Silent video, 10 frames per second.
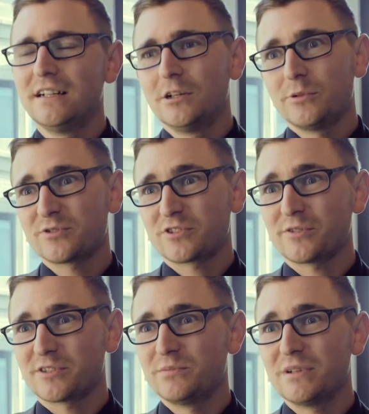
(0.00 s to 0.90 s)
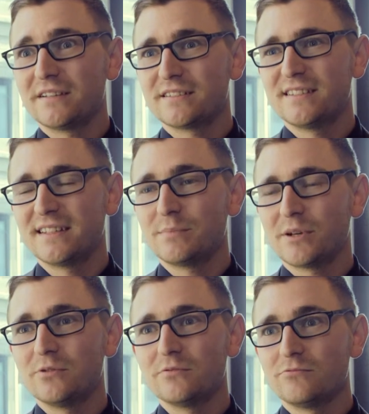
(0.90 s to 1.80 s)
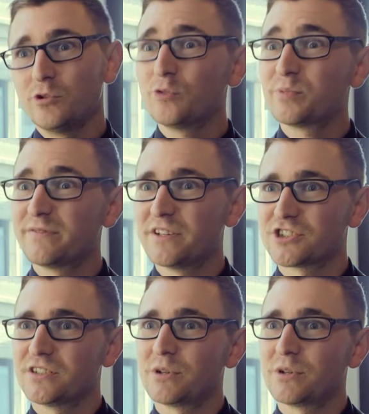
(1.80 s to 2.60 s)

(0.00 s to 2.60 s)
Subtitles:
We also talked a wee bit today about rural provision,